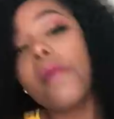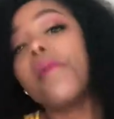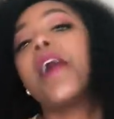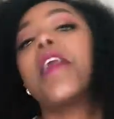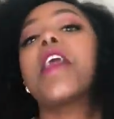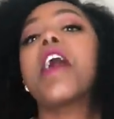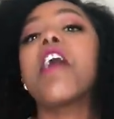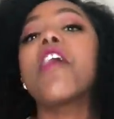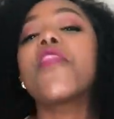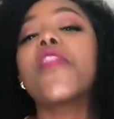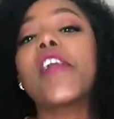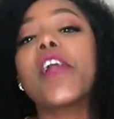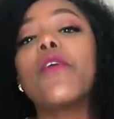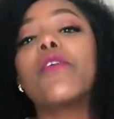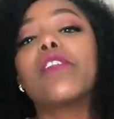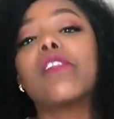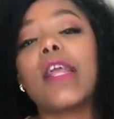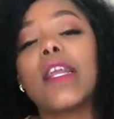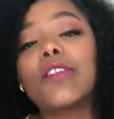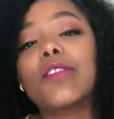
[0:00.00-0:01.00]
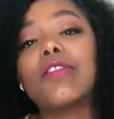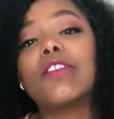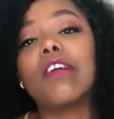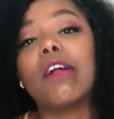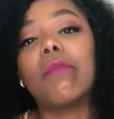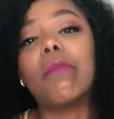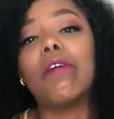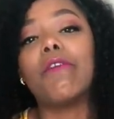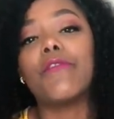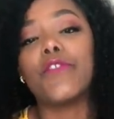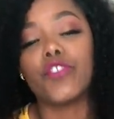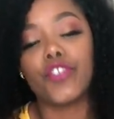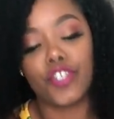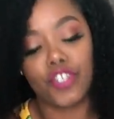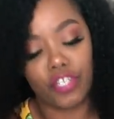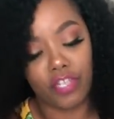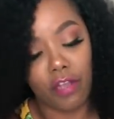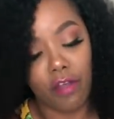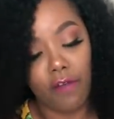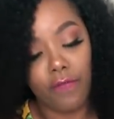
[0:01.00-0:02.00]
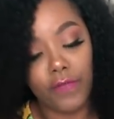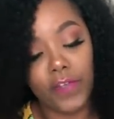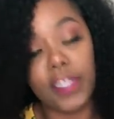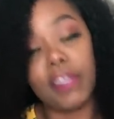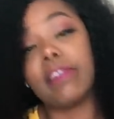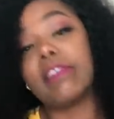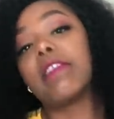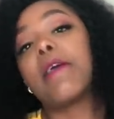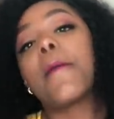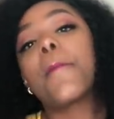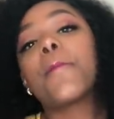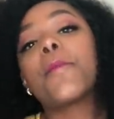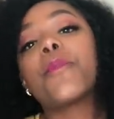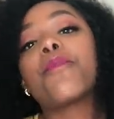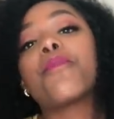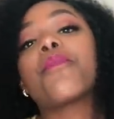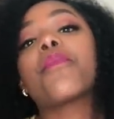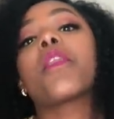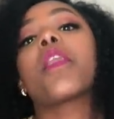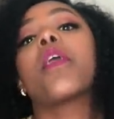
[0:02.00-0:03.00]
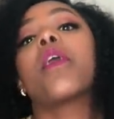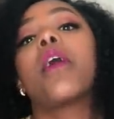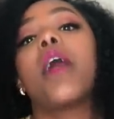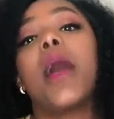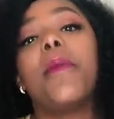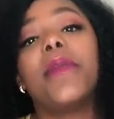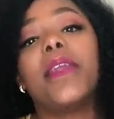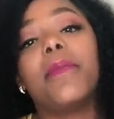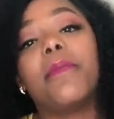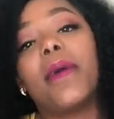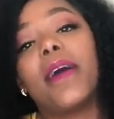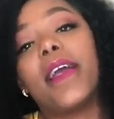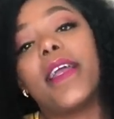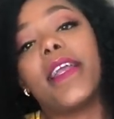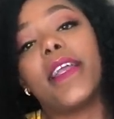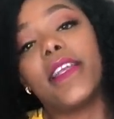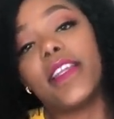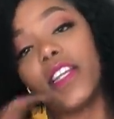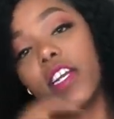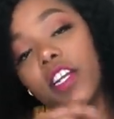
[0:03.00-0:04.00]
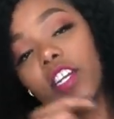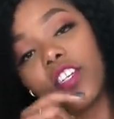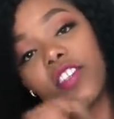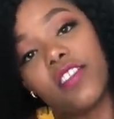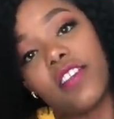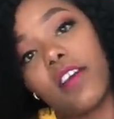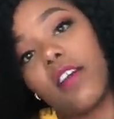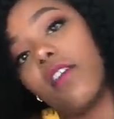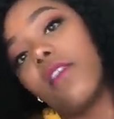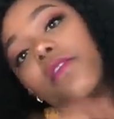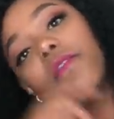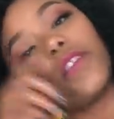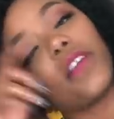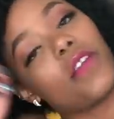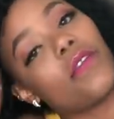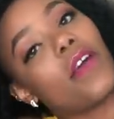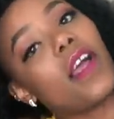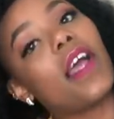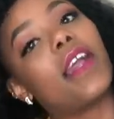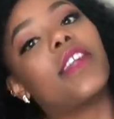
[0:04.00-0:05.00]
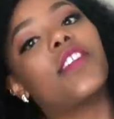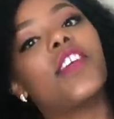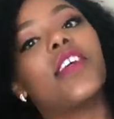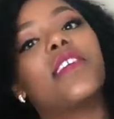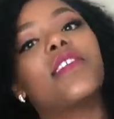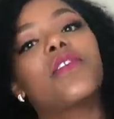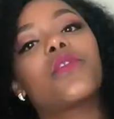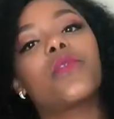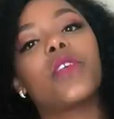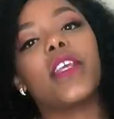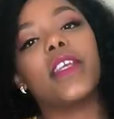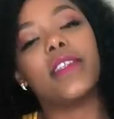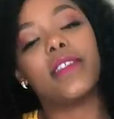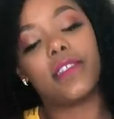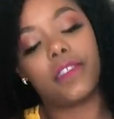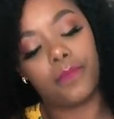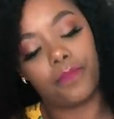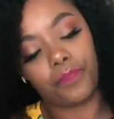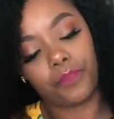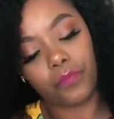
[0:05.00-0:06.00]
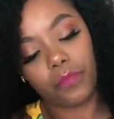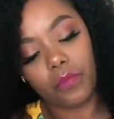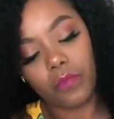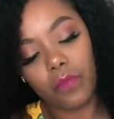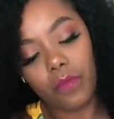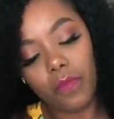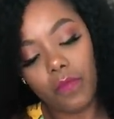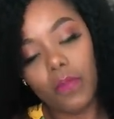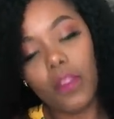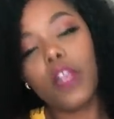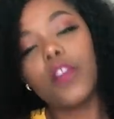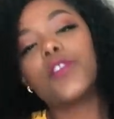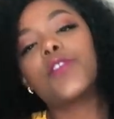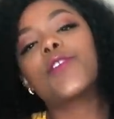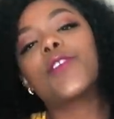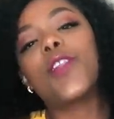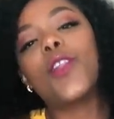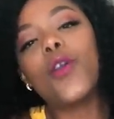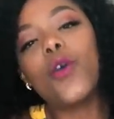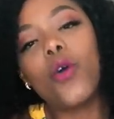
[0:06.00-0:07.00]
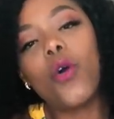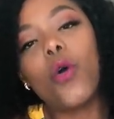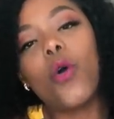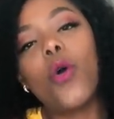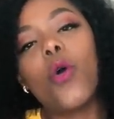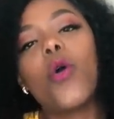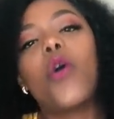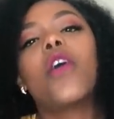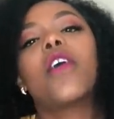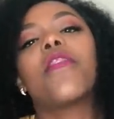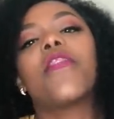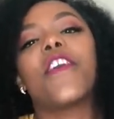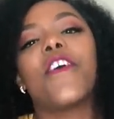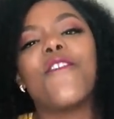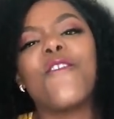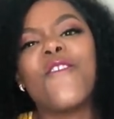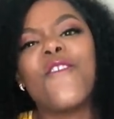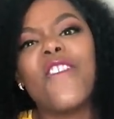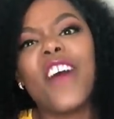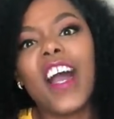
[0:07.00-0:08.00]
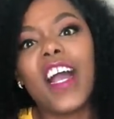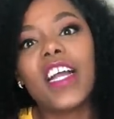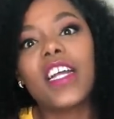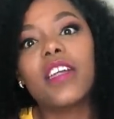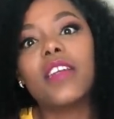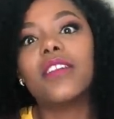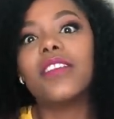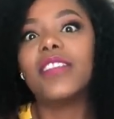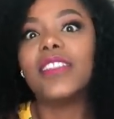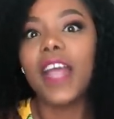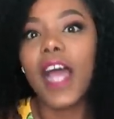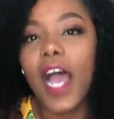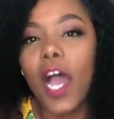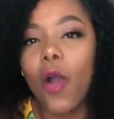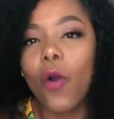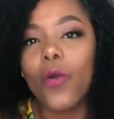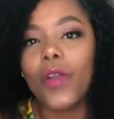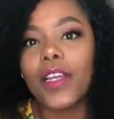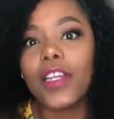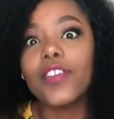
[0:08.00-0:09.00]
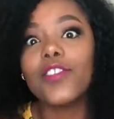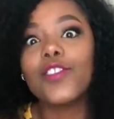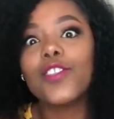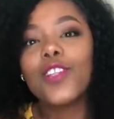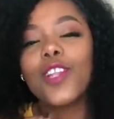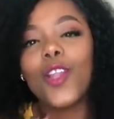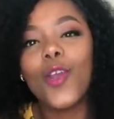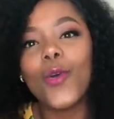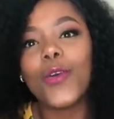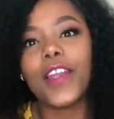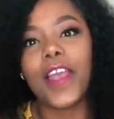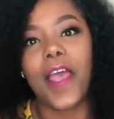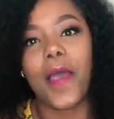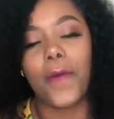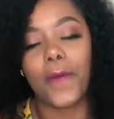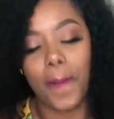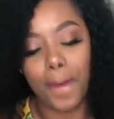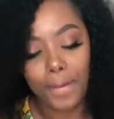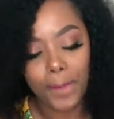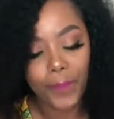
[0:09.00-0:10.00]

Another thing I would like to tell my future self is, I mean my younger self, if I had a chance, is slow the fuck down. Slow down.